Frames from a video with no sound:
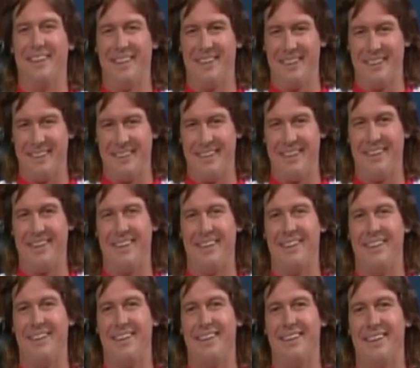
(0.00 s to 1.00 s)

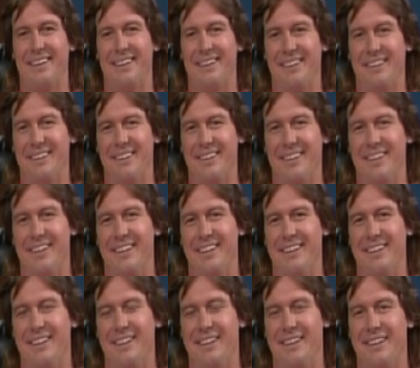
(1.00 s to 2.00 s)

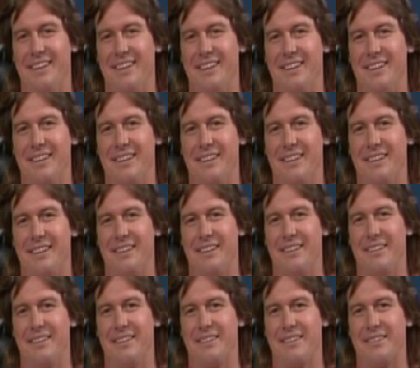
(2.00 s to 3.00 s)

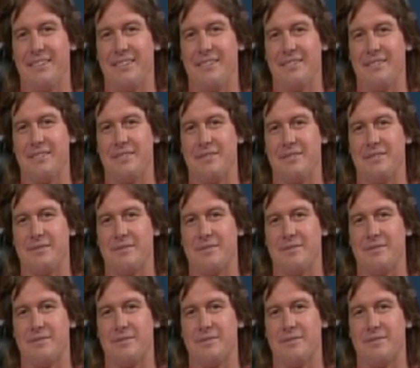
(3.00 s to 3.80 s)
[no speech]